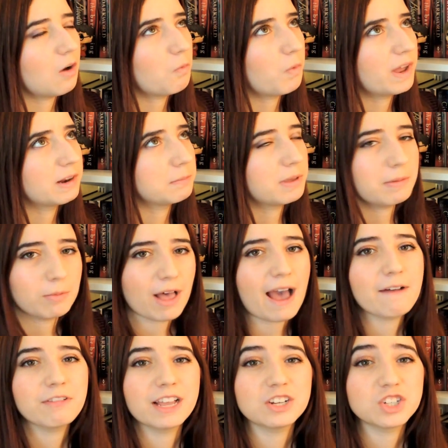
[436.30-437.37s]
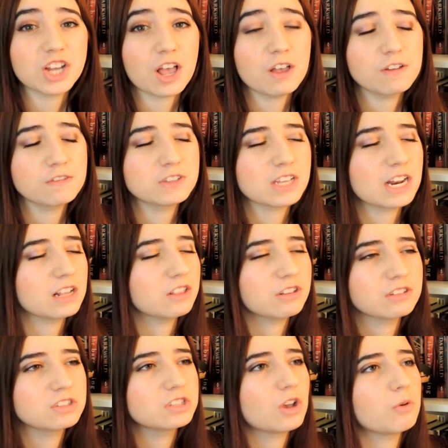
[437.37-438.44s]
when people have like shelves and it
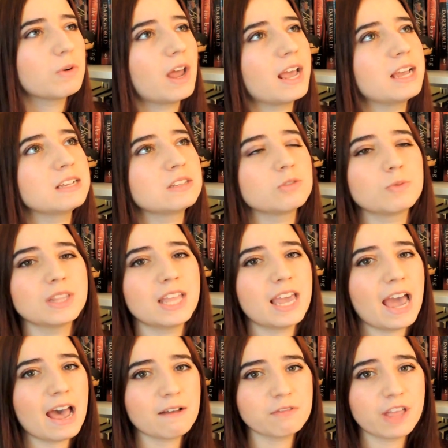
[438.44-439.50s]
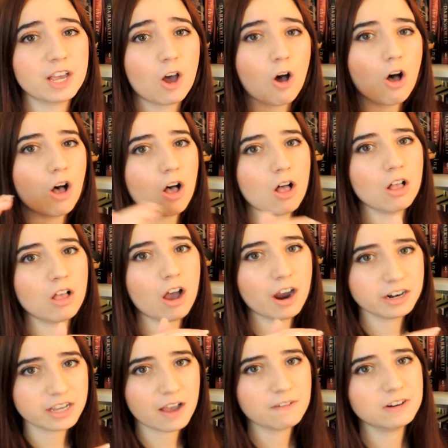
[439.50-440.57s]
looks so nice when they have like all
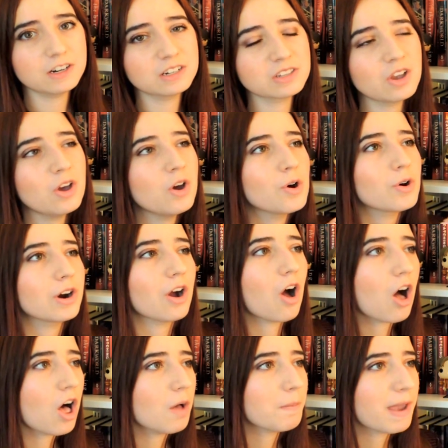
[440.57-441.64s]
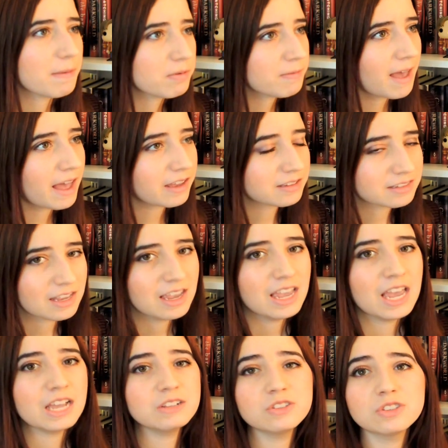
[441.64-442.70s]
hardcovers or all paperbacks.
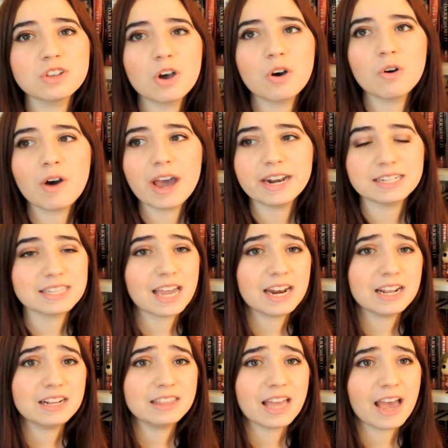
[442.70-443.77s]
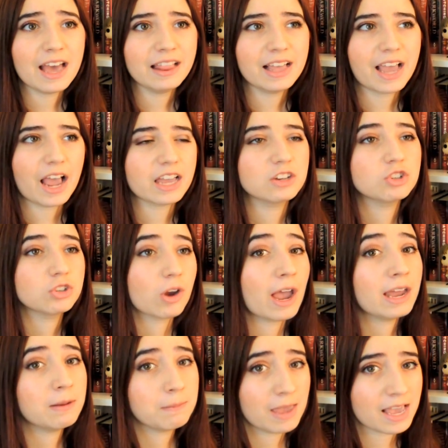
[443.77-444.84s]
And so I decided that like I could
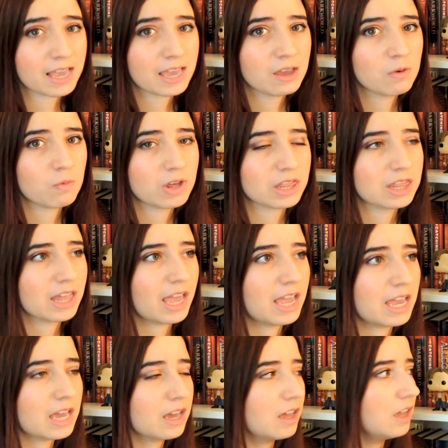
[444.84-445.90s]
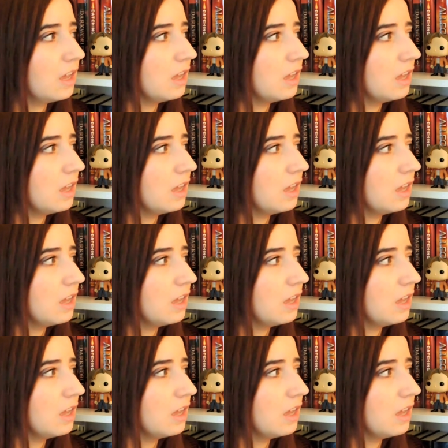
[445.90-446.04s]
try to make it with like,